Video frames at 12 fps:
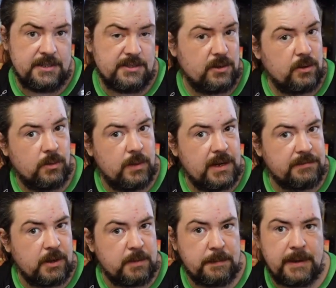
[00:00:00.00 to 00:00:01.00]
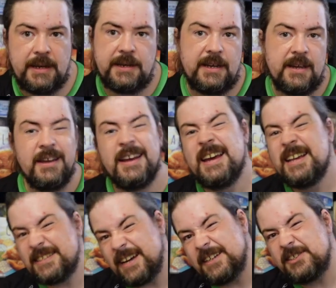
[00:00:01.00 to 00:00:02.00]
So while I've not been playing it,
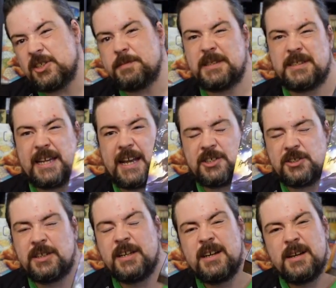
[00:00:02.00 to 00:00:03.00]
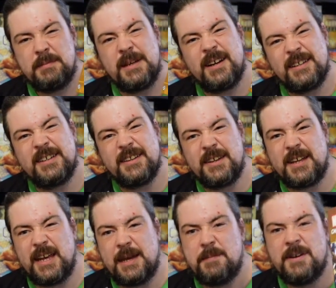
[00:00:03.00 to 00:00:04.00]
it's kind of just been stashed behind another
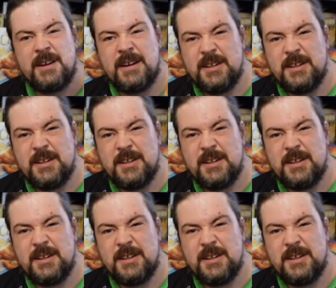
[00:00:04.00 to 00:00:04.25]
game.